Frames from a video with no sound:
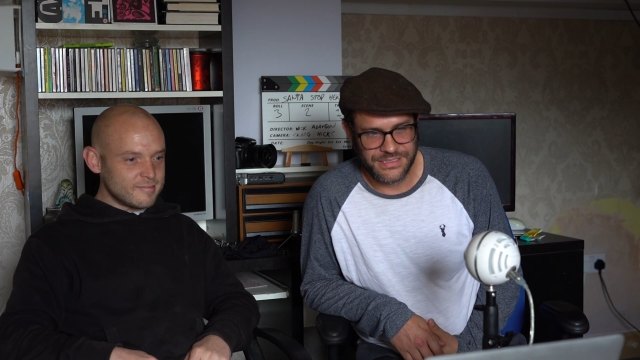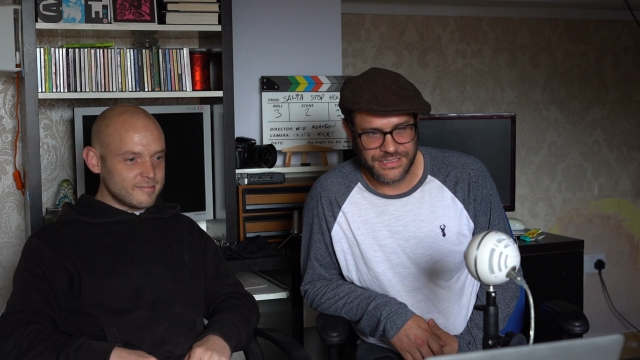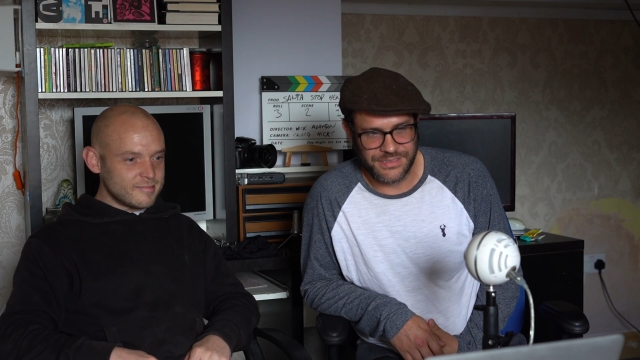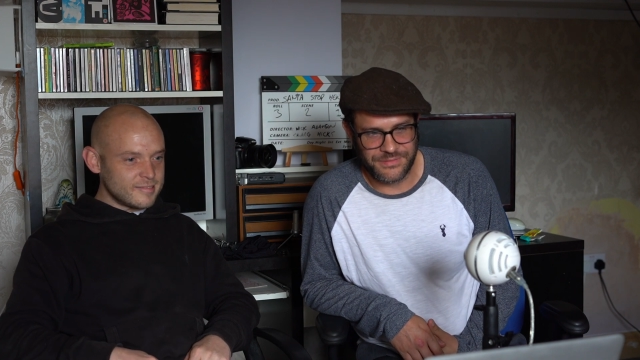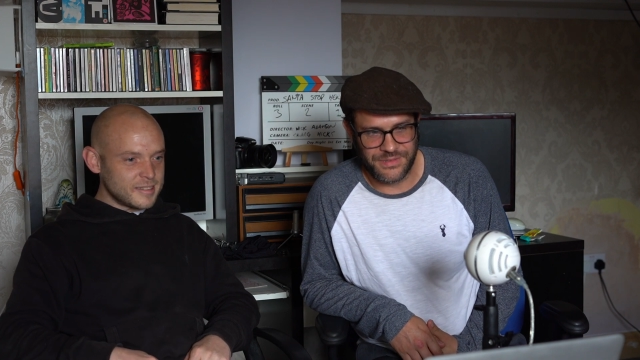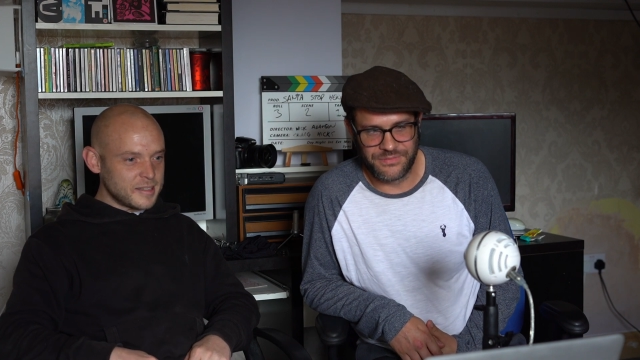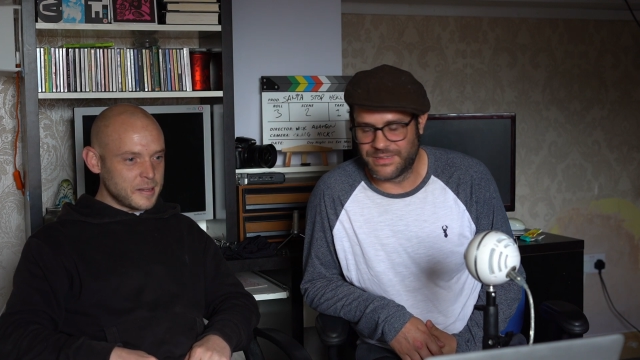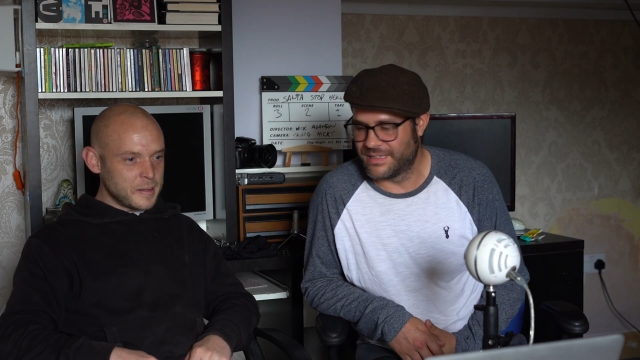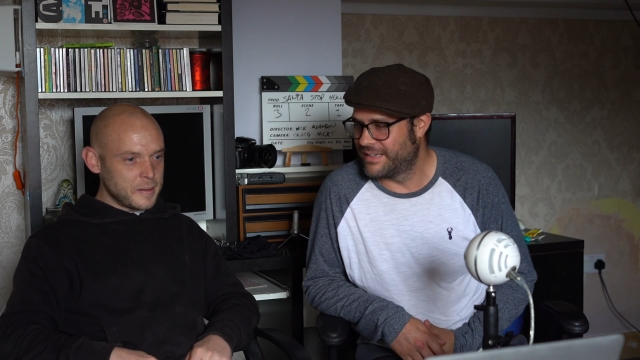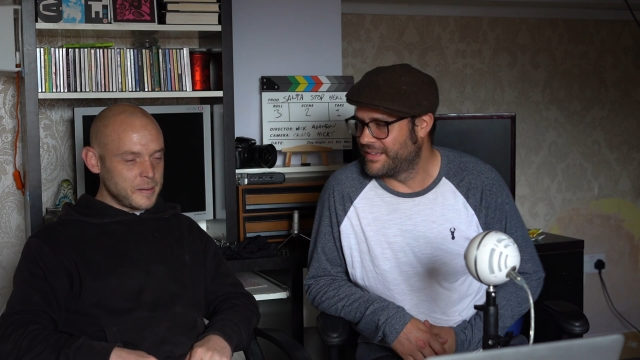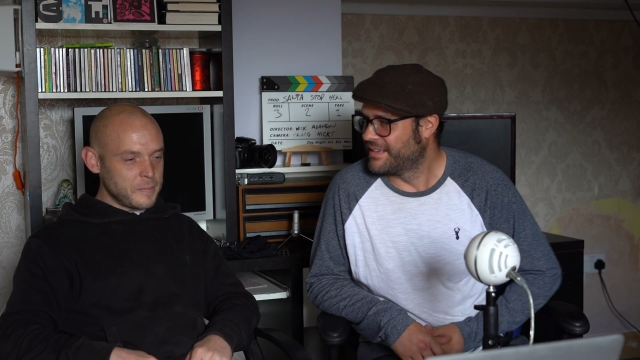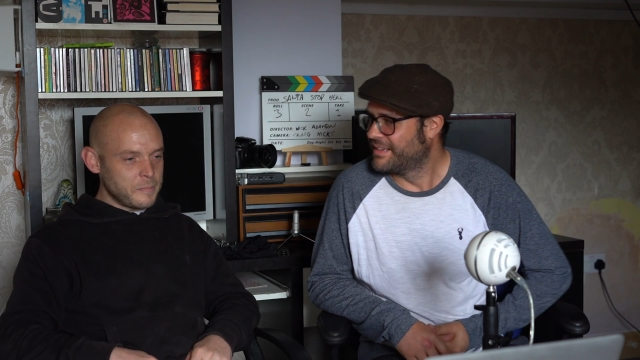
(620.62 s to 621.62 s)
Speaker 1: So what have we
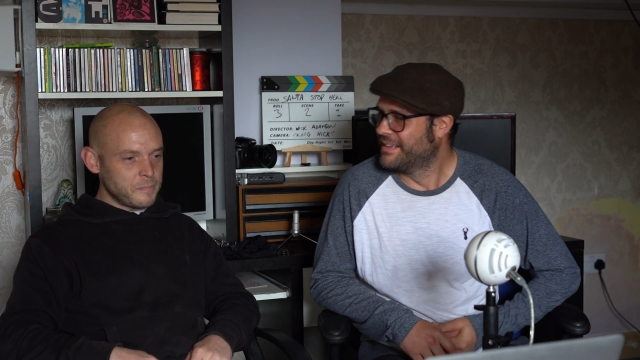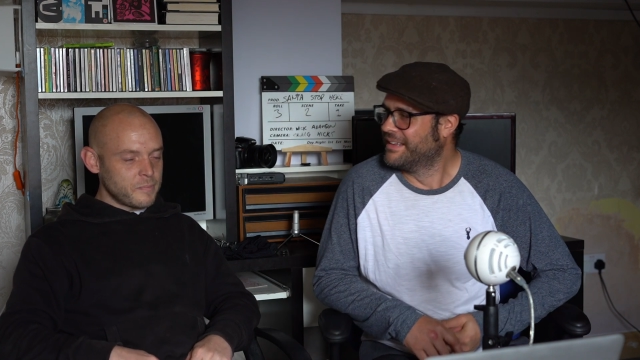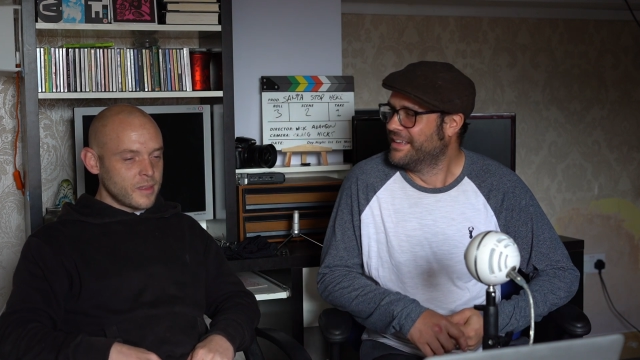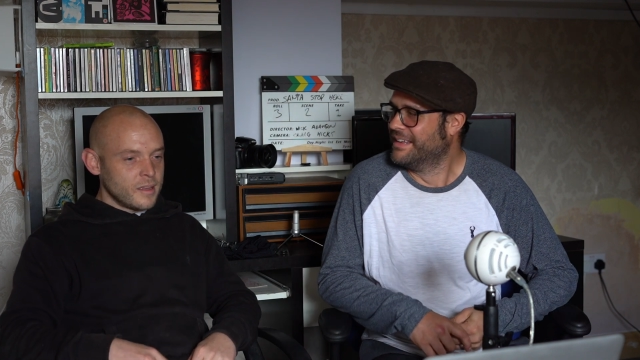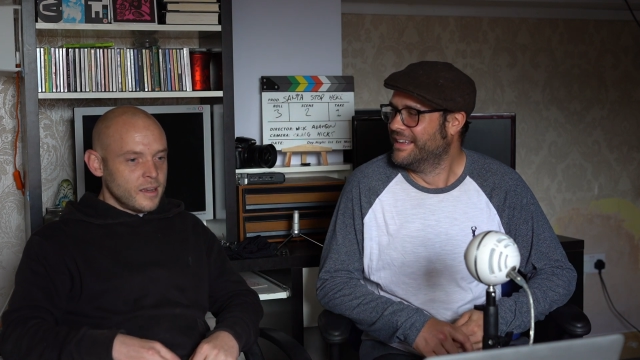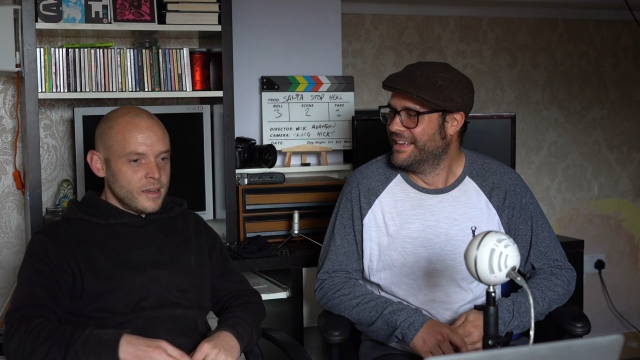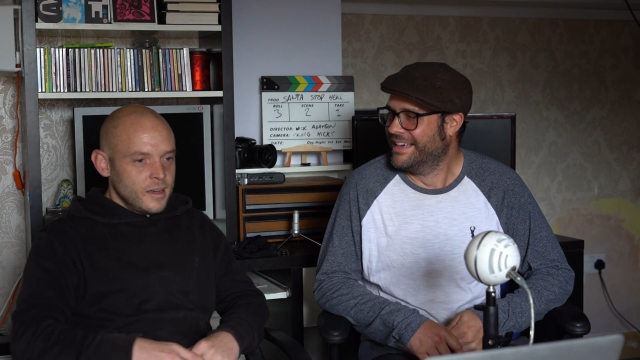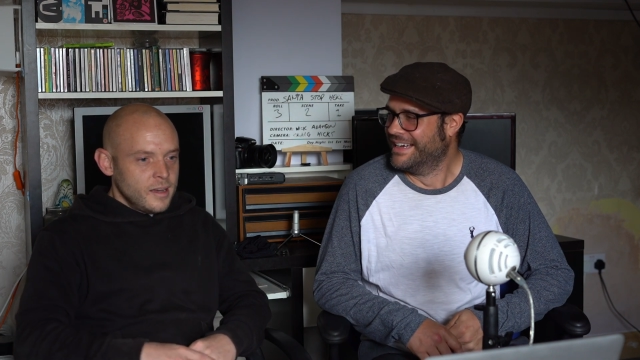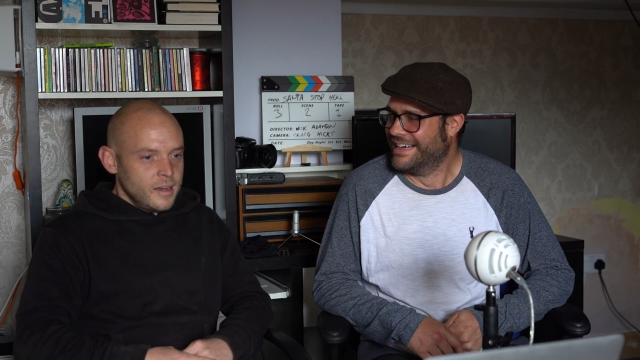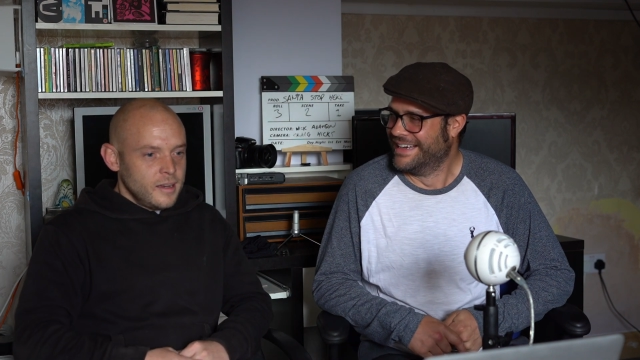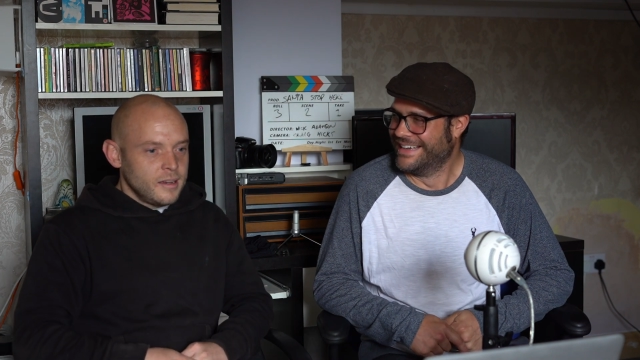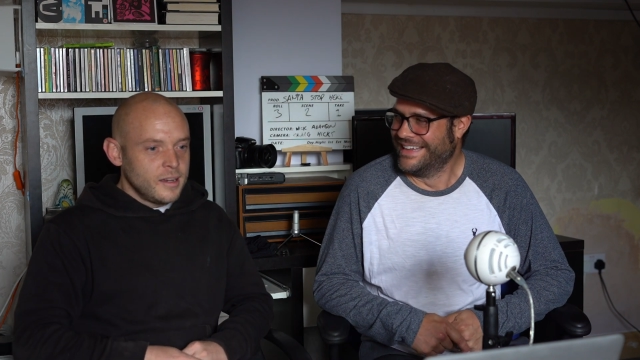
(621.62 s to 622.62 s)
learned?
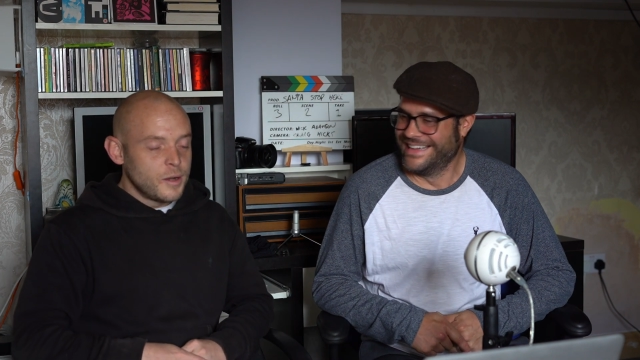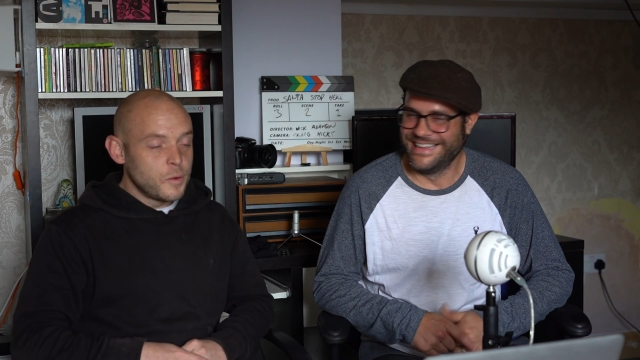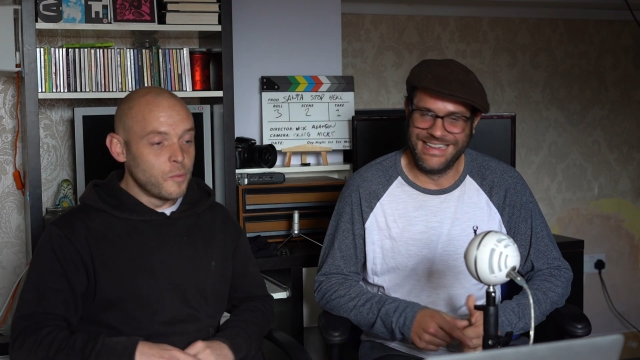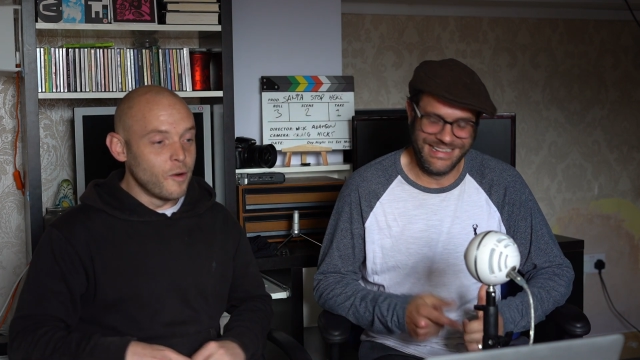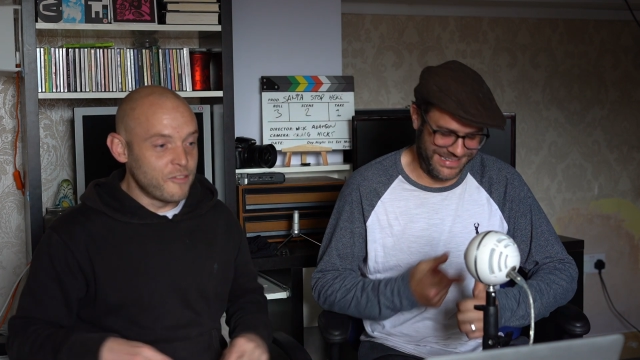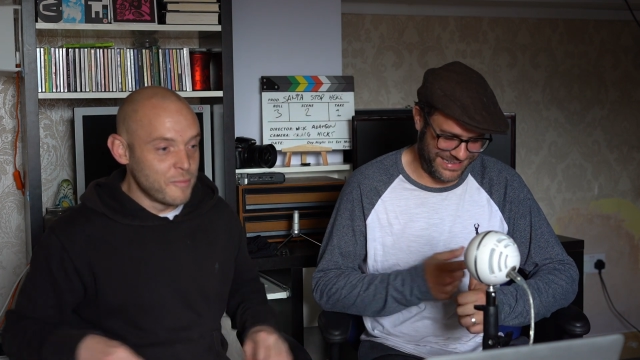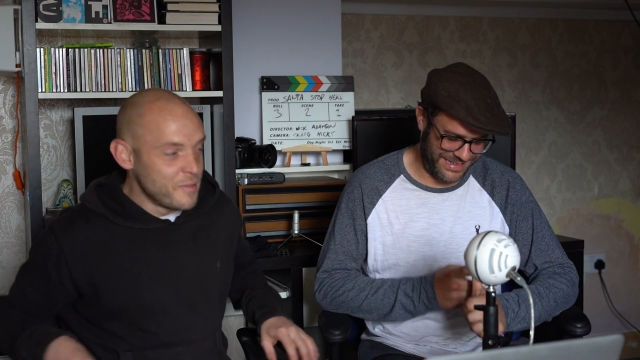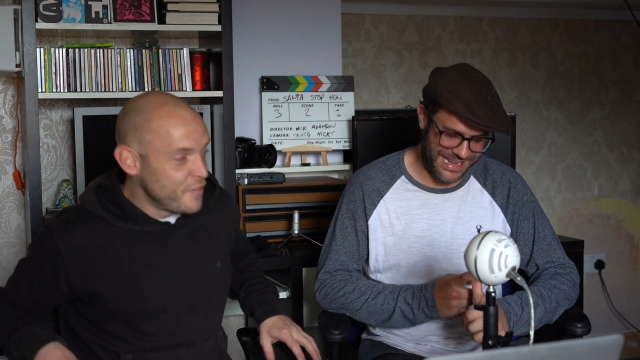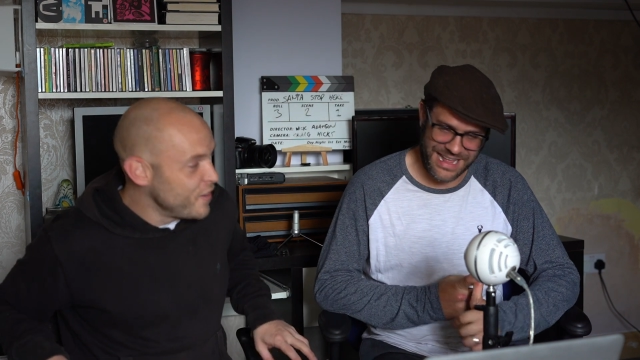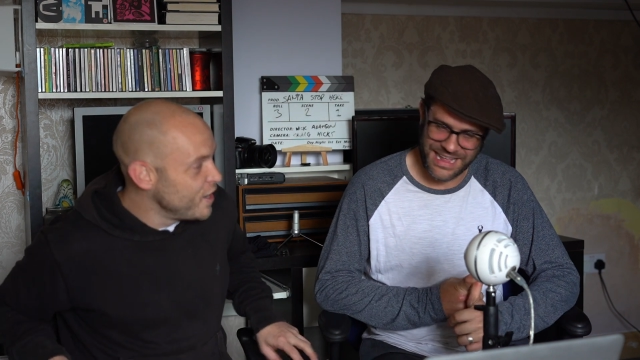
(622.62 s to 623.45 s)
Speaker 2: What, from the